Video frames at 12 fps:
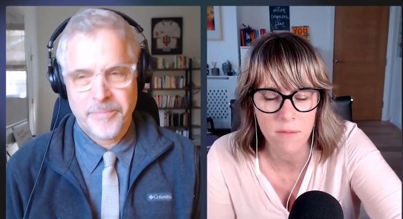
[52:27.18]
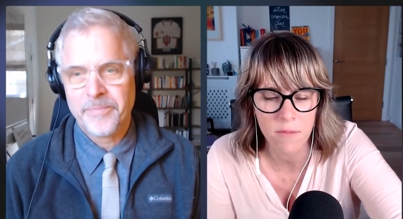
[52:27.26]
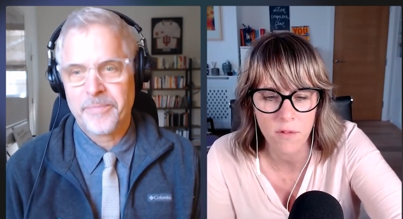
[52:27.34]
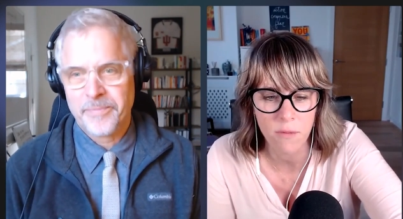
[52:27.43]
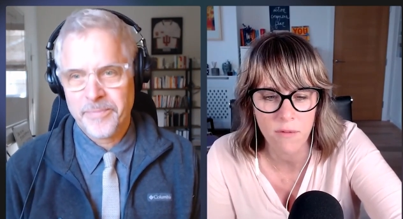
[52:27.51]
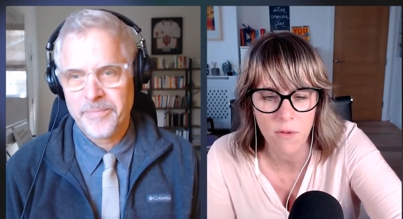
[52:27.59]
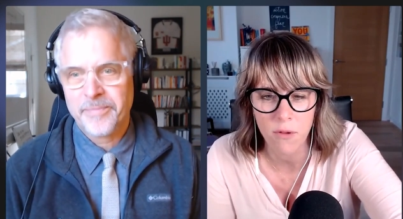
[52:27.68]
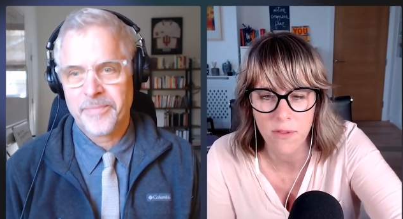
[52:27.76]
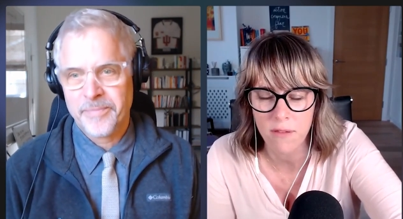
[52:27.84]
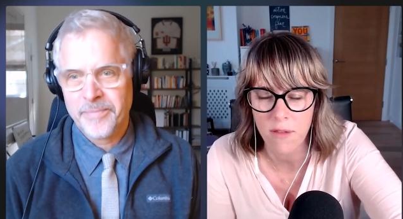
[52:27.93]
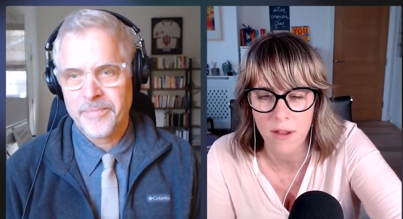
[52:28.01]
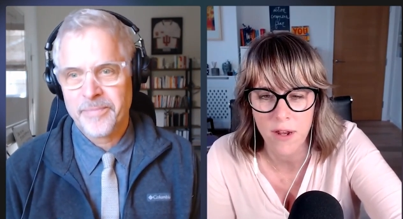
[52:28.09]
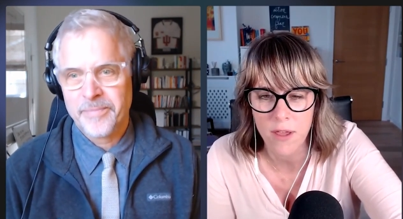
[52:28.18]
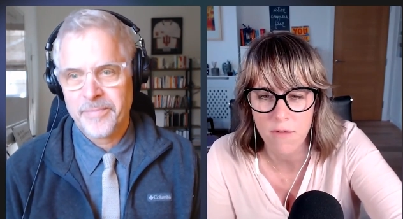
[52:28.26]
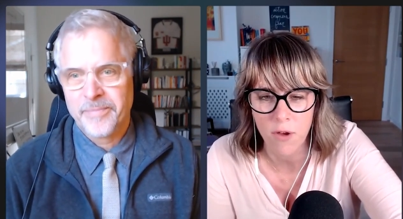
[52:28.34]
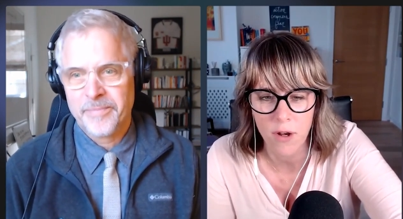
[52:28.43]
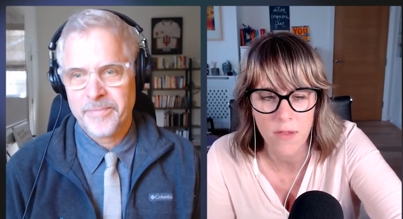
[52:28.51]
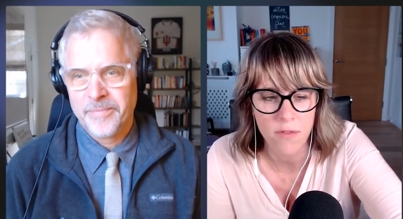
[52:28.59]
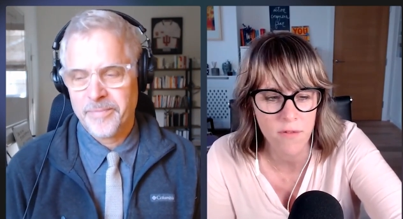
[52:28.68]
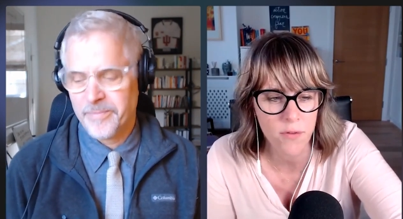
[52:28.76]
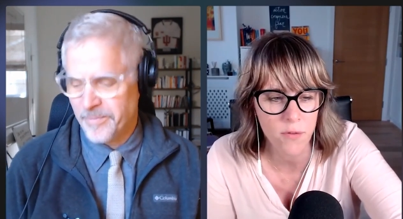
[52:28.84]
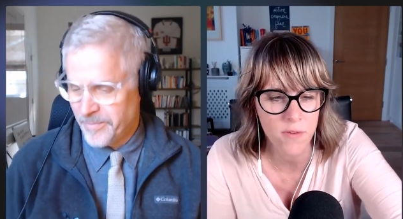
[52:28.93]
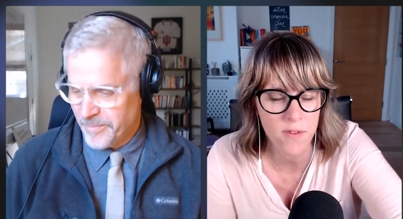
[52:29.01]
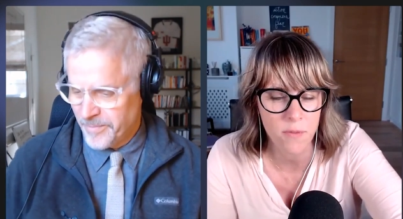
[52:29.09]
Speaker 1: And I'm sure we've got the, I know you've got loads of
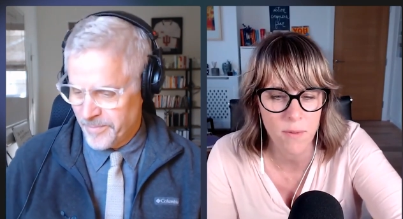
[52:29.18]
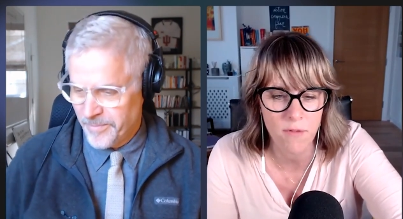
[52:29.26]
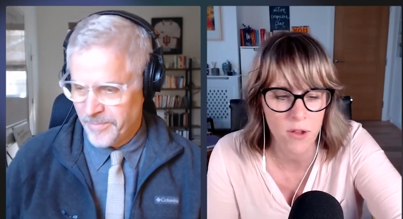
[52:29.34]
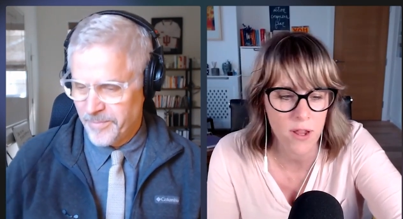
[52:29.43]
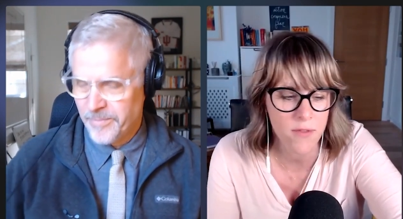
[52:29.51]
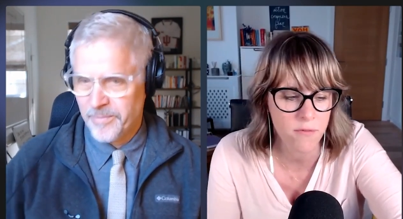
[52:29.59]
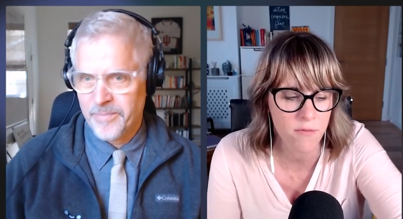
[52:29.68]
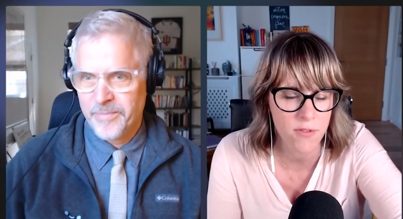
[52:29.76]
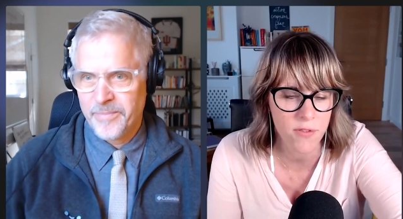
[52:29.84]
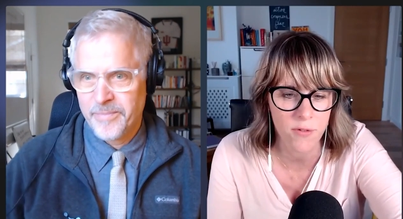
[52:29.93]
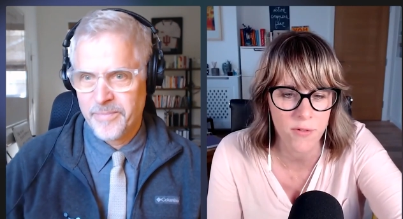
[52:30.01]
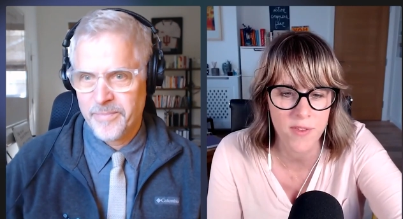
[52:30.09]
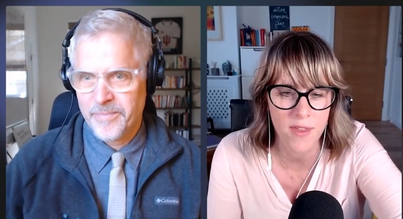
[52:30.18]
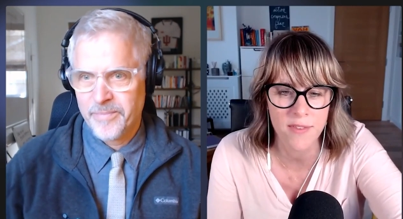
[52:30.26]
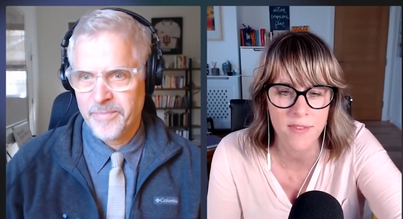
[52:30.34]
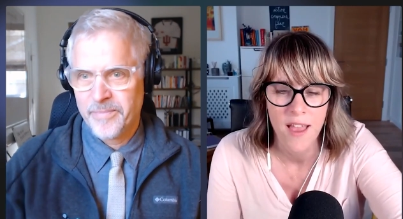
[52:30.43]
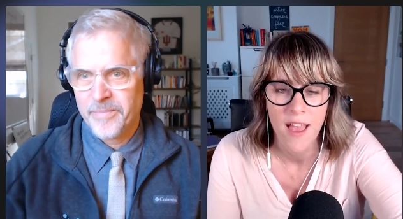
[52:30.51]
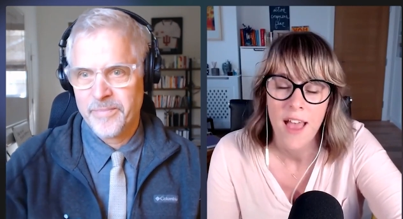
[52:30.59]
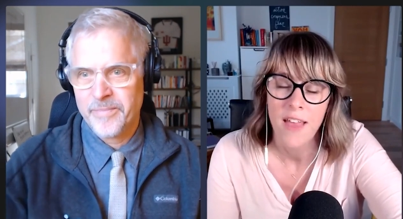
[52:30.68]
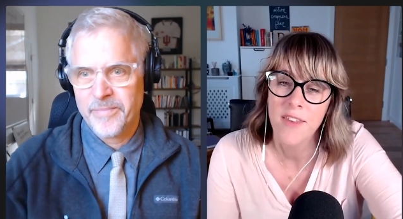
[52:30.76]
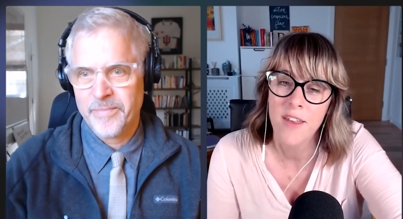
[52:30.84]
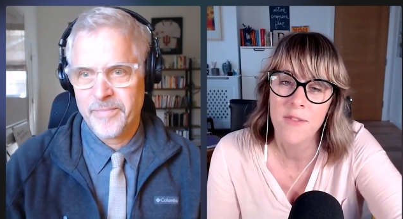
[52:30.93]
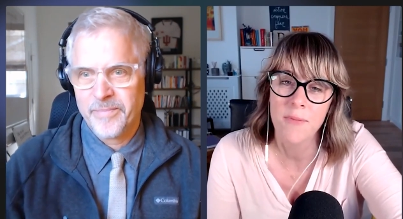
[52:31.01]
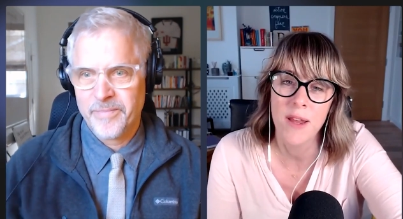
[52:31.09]
resources. We've got loads of resources.
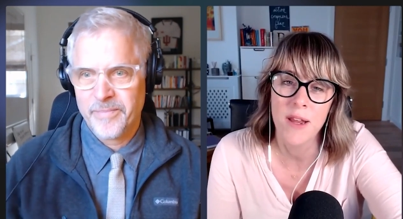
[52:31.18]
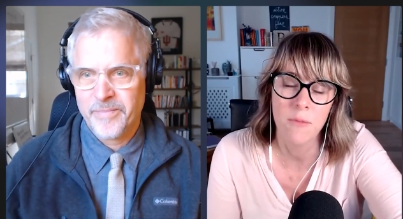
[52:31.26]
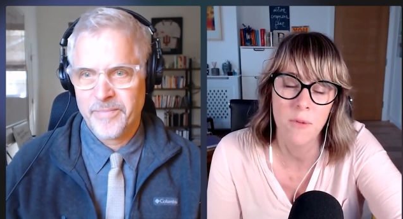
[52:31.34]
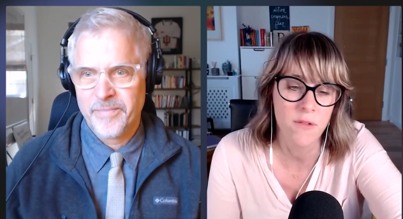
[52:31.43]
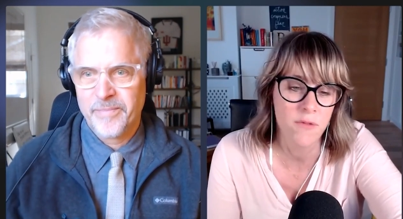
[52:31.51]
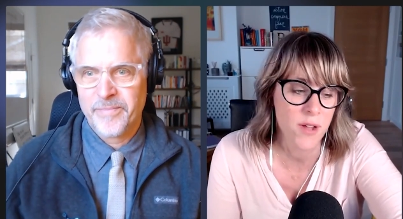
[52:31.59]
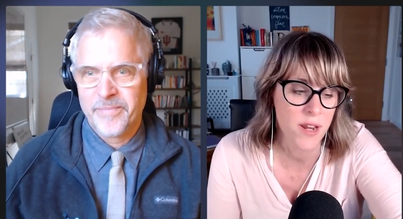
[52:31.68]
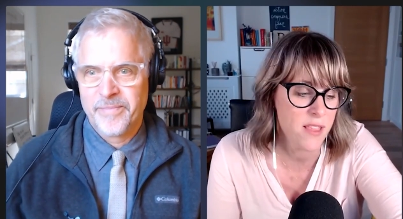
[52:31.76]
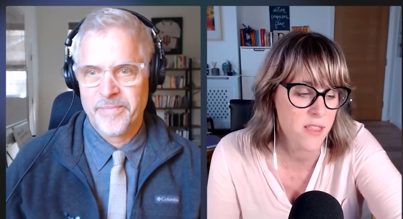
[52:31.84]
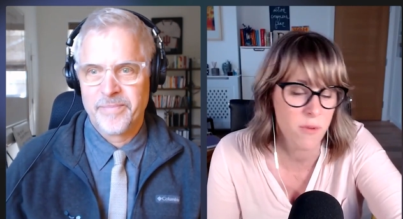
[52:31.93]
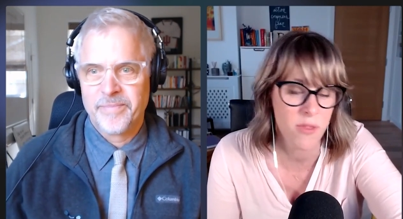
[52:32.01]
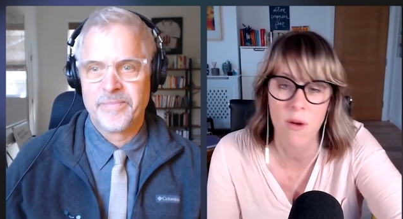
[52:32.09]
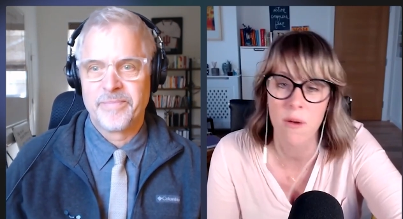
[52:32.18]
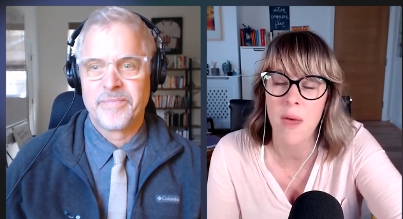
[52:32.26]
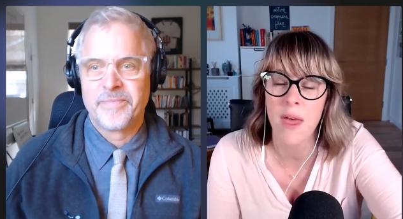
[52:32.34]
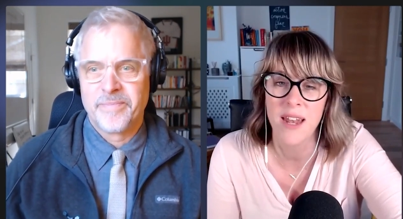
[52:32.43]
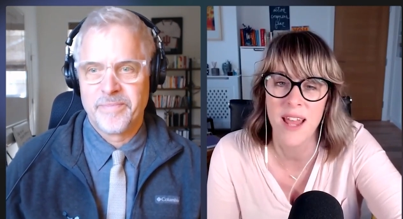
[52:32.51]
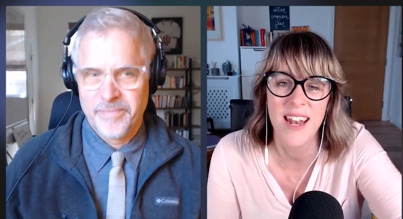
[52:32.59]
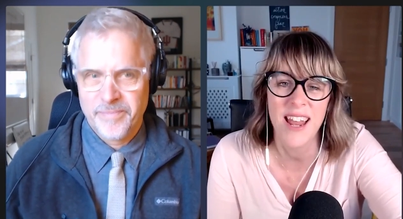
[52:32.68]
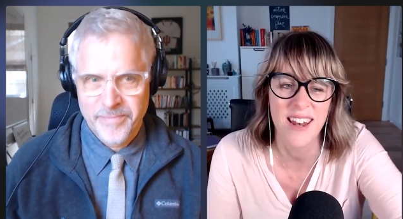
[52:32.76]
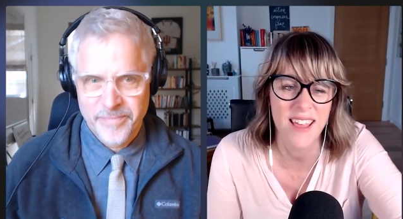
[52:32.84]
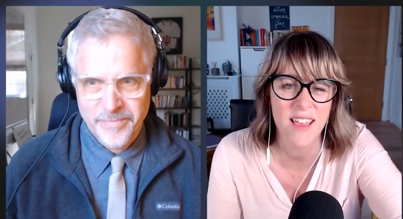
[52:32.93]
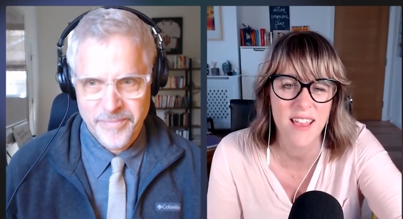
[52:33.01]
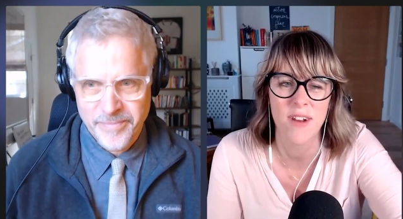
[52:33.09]
So it's been wonderful connecting with you. And, and, and
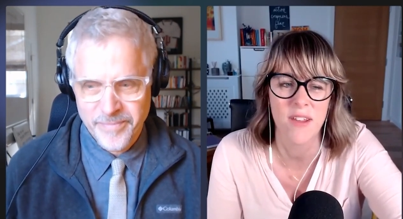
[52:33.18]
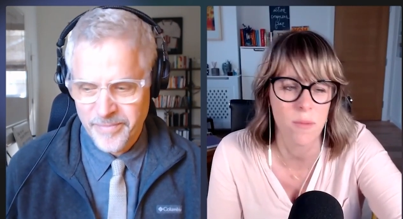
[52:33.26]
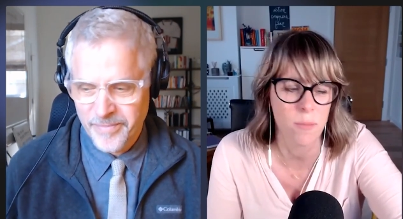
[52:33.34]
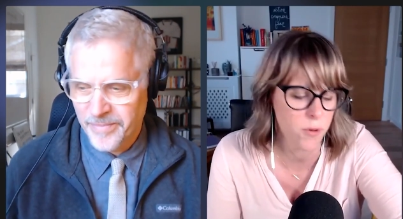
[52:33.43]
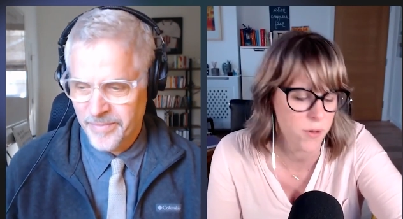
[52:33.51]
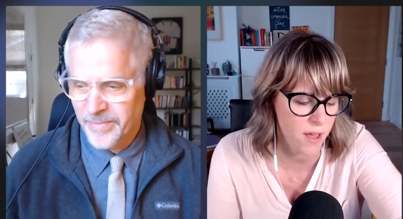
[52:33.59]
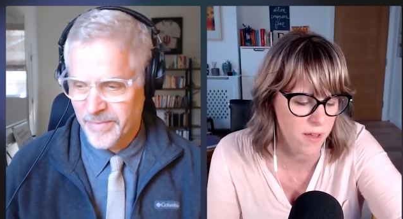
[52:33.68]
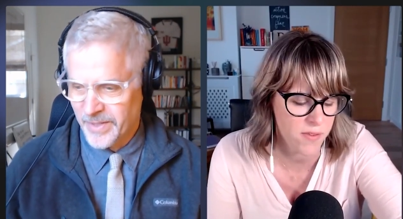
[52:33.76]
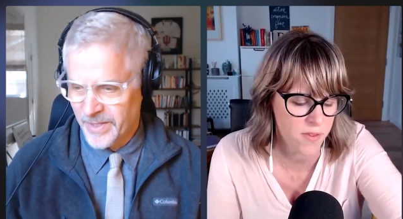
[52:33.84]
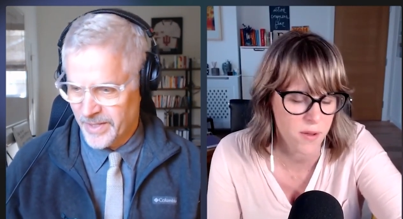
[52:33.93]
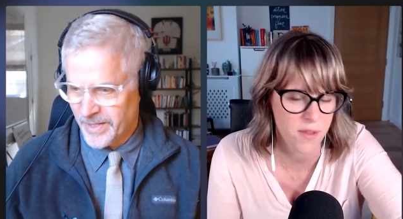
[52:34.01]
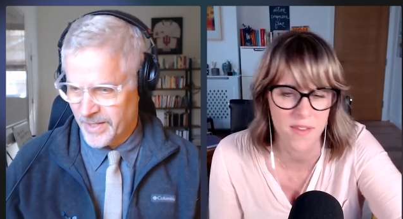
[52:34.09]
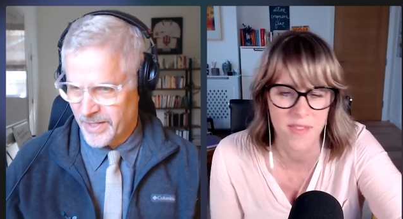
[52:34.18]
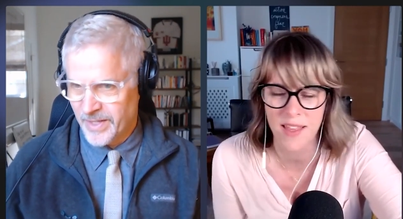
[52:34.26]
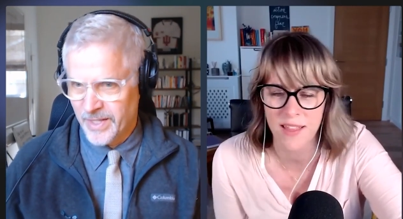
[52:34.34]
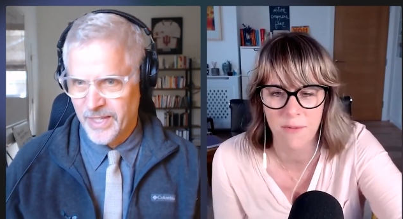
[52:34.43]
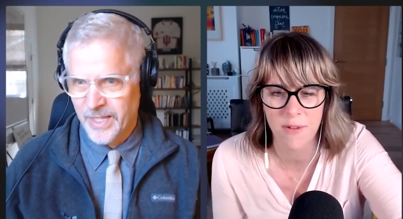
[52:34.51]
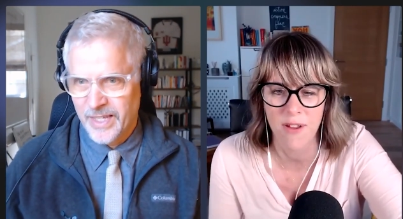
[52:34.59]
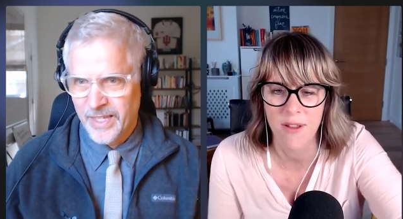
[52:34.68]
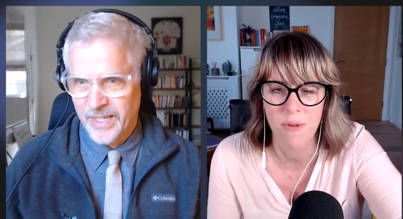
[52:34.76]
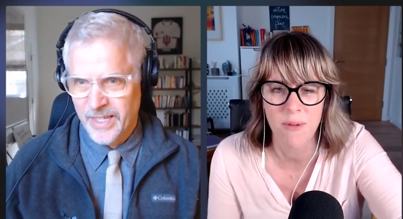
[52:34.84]
let, us have another podcast soon because I think we